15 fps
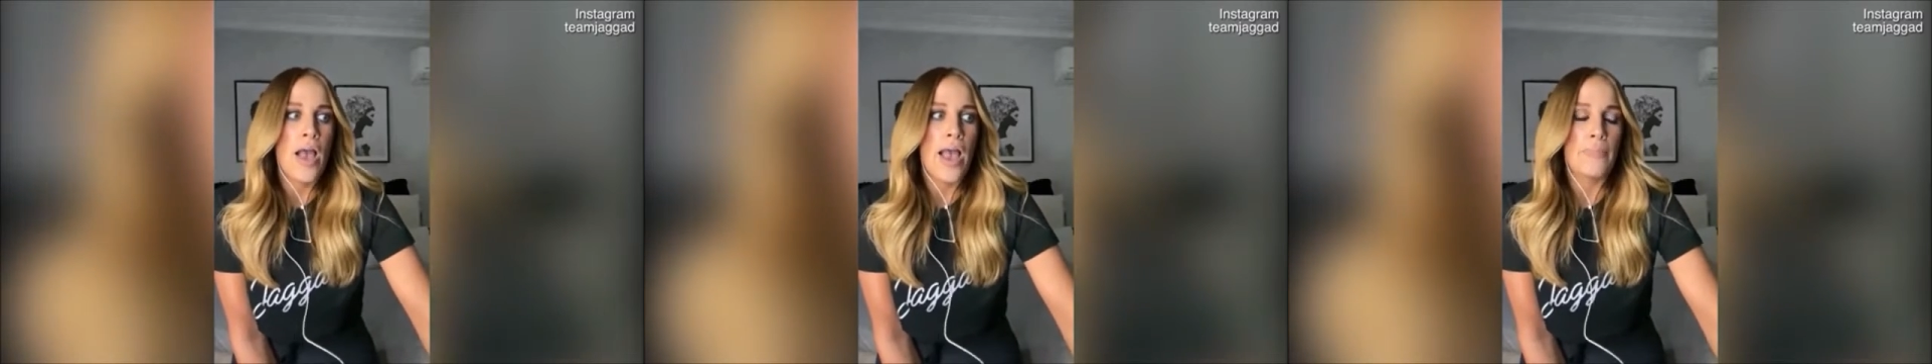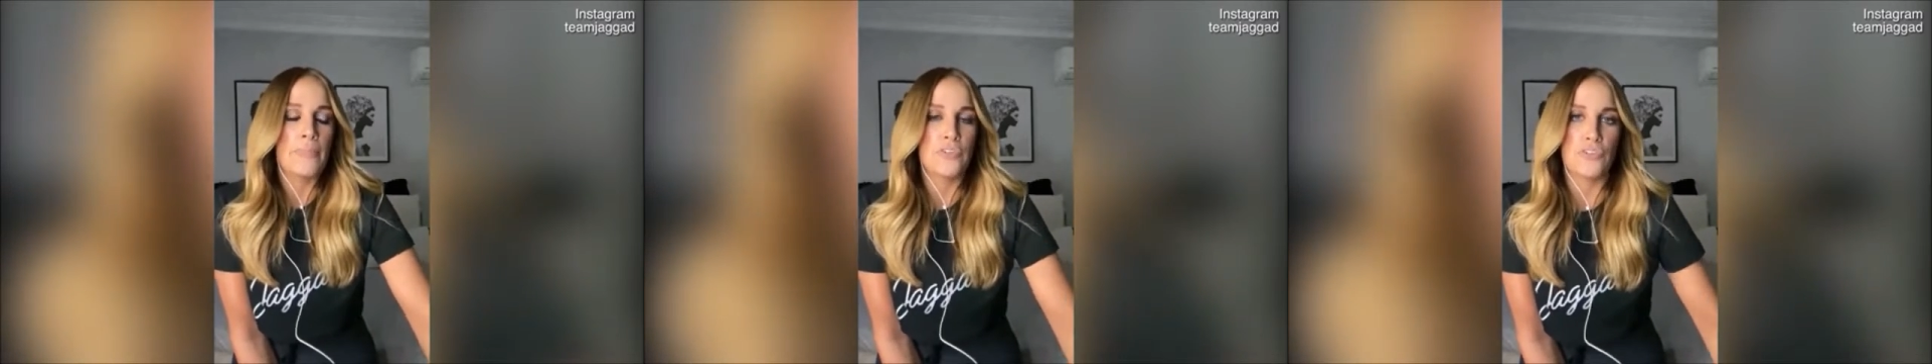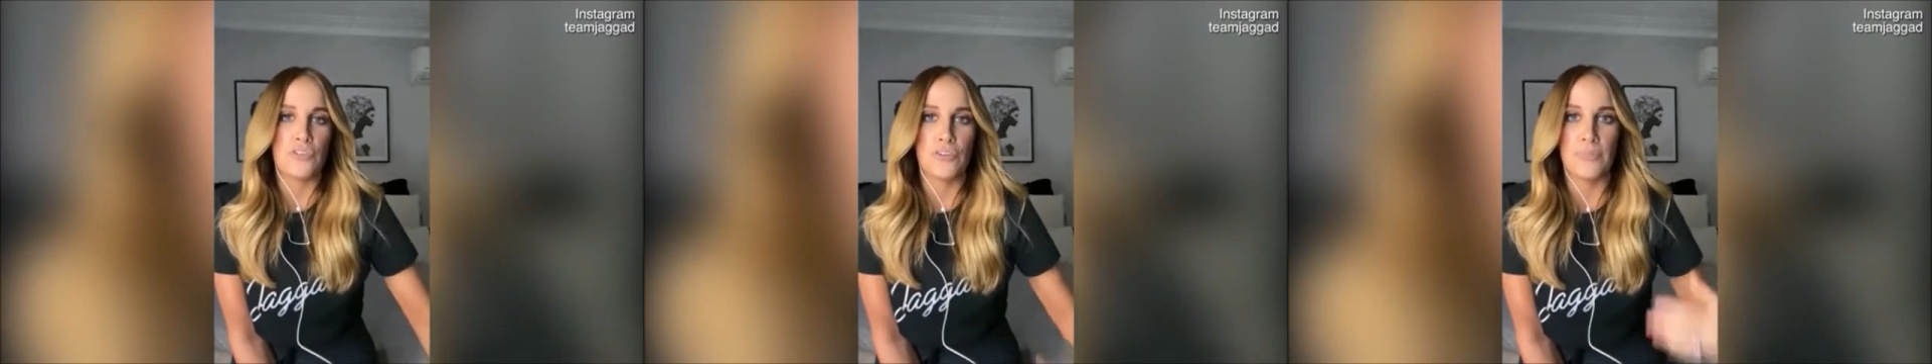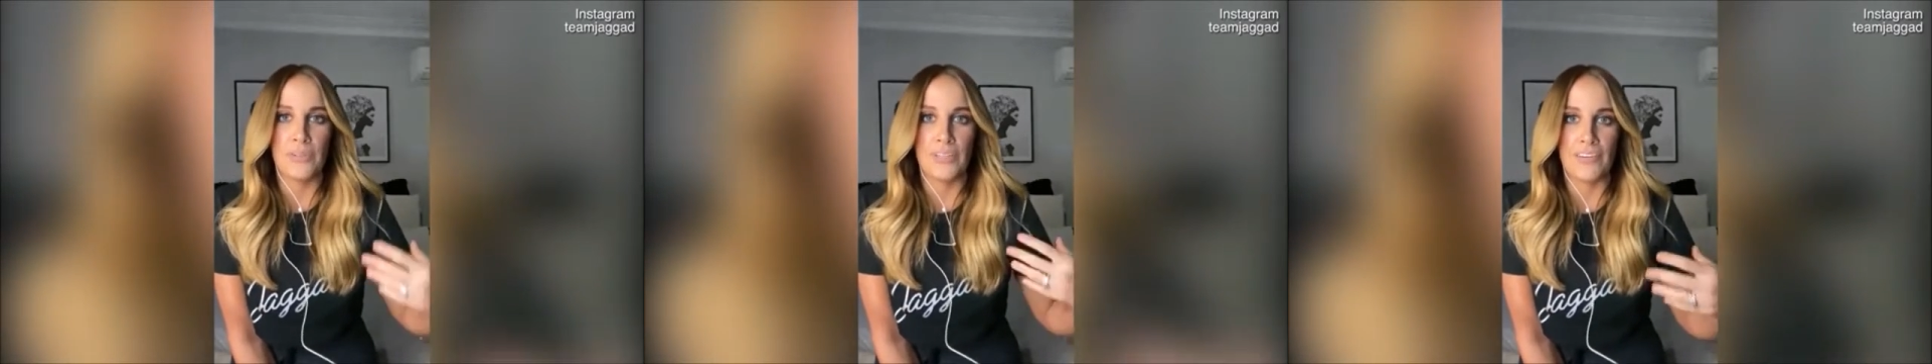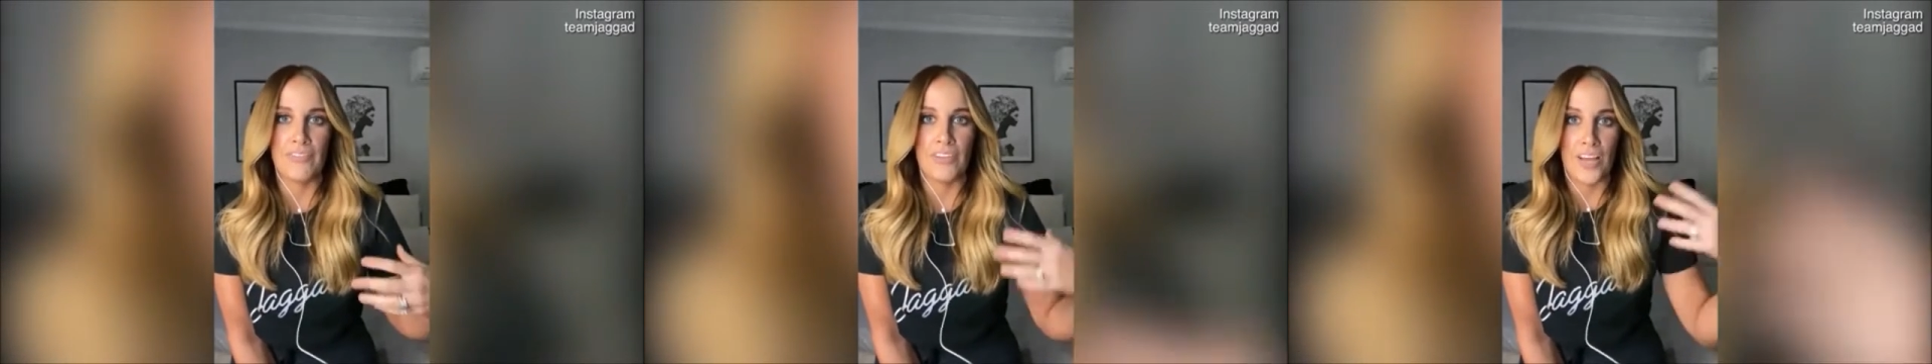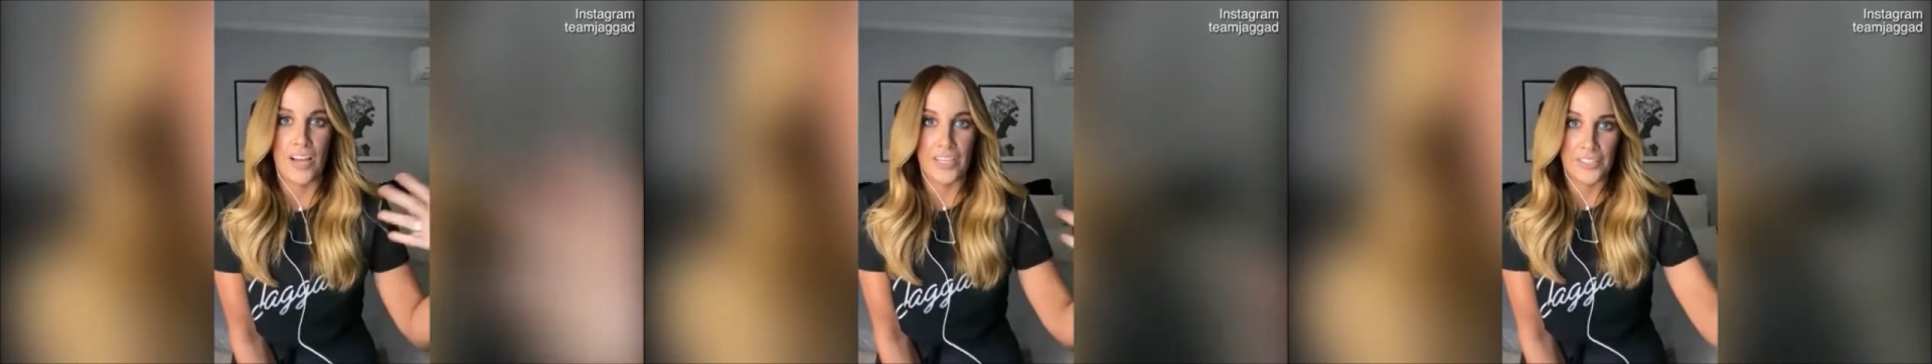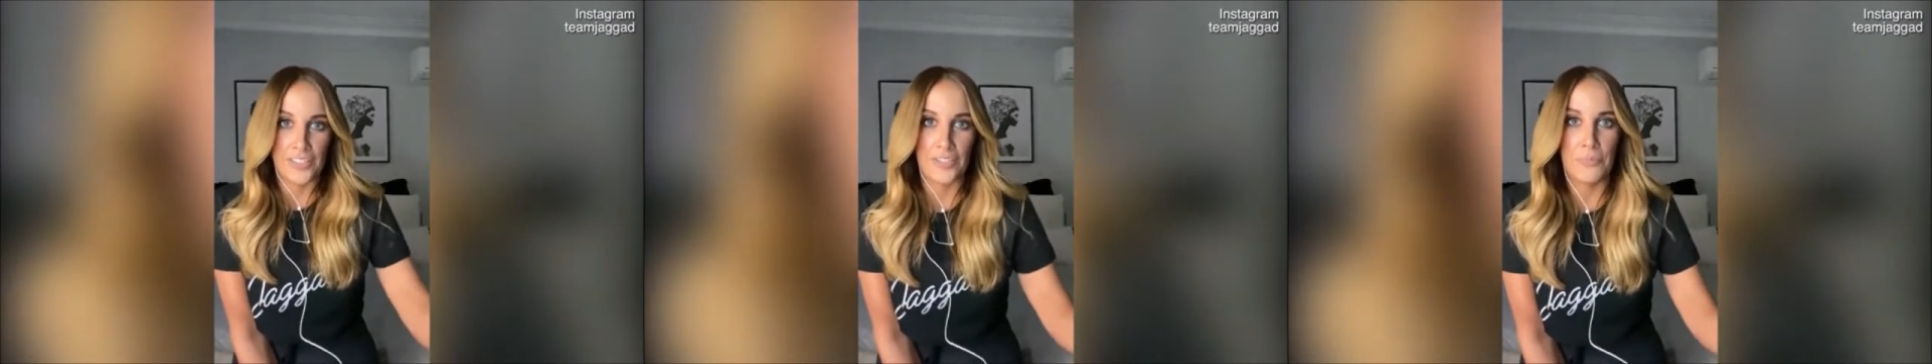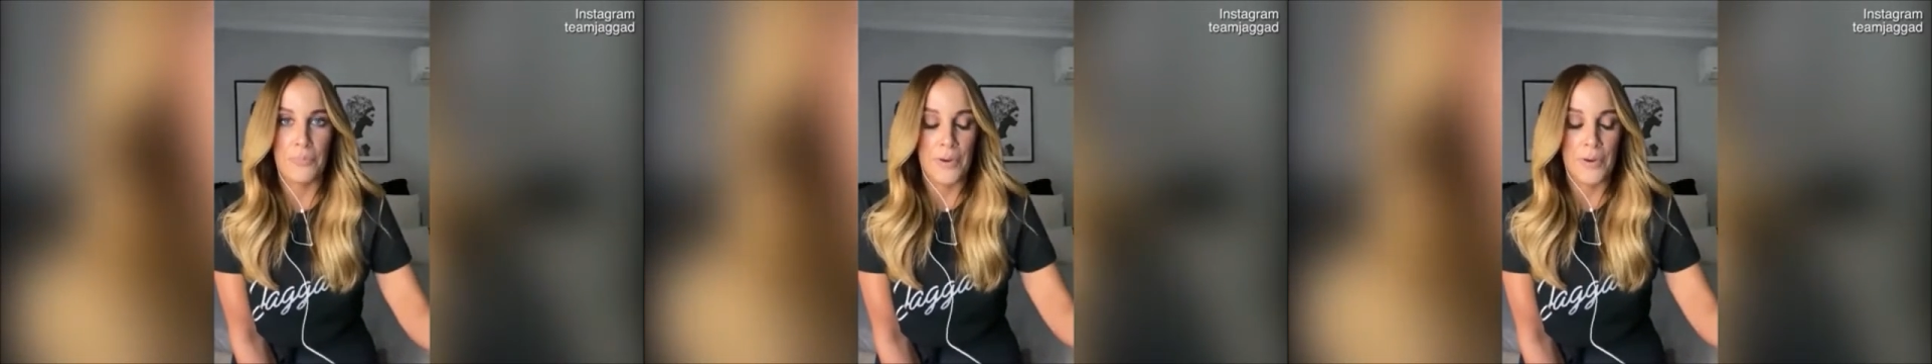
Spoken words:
am a true believer like you,